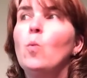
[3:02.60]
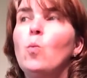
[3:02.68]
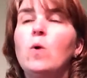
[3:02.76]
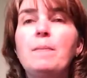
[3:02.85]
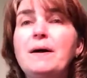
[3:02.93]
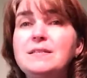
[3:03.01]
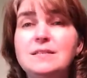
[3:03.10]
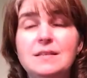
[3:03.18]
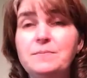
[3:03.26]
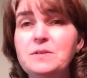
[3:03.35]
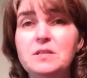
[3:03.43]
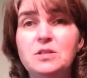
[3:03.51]
what about
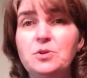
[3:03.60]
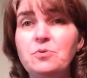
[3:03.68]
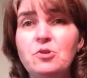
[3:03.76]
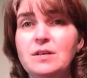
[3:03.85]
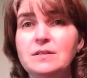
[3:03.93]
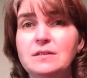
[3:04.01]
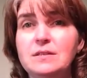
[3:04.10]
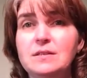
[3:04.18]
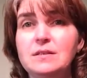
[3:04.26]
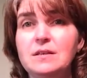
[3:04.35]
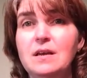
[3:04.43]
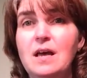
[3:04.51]

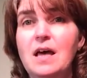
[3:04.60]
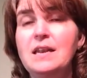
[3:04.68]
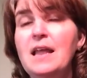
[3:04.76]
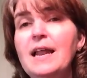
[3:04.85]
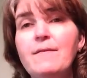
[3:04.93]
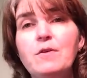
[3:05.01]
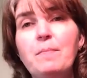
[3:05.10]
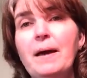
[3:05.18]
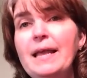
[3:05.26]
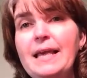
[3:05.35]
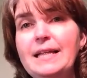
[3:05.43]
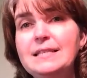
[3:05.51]
substitutions? Not
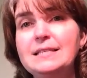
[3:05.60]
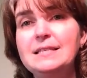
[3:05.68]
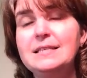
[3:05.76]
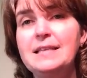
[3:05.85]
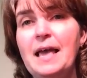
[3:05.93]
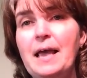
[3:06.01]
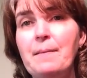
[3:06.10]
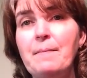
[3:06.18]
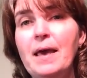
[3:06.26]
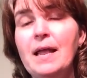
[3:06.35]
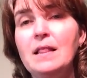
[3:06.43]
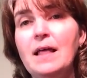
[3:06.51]
everybody eats the same,
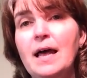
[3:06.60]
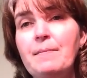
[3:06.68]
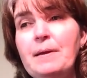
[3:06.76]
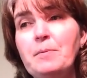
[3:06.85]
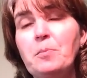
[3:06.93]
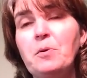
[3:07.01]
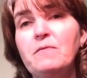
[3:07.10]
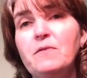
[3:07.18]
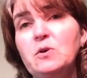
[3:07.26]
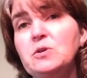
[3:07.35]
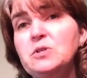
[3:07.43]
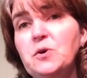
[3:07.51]
and a lot of people
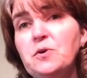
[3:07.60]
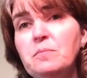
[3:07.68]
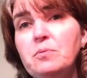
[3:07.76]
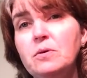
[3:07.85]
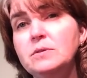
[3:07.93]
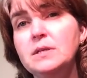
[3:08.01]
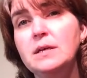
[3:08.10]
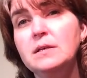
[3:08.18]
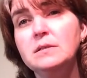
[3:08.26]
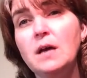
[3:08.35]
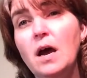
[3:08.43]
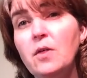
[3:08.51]
prefer certain
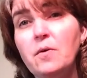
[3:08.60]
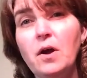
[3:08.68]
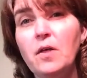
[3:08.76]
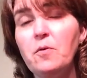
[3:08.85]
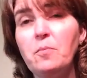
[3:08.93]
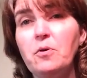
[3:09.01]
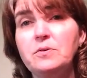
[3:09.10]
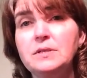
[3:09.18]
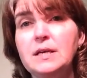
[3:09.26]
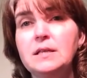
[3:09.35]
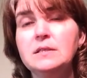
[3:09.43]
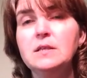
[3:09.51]
proteins, other
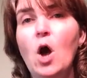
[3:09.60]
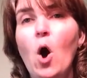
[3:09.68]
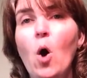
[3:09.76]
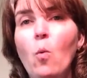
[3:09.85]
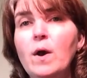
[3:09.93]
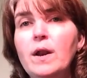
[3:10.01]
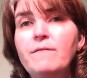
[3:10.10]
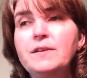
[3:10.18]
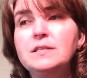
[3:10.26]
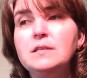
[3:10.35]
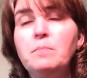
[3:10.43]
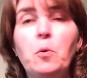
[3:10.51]
proteins. What if
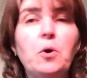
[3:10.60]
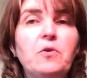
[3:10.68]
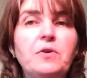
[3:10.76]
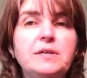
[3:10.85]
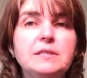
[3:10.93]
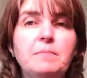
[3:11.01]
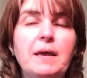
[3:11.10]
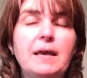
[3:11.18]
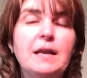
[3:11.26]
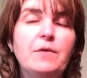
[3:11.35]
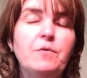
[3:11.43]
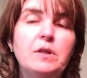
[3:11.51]
it's a pork recipe
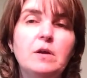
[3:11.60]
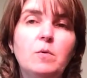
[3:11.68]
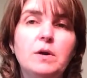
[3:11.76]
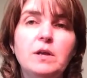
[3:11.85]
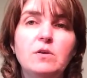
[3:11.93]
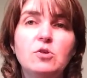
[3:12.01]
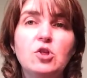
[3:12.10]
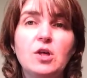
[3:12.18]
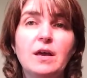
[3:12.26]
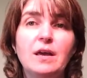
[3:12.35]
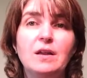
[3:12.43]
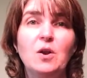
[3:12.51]
and I really want to use
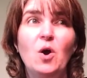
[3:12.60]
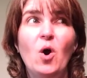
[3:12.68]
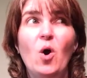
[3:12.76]
chicken?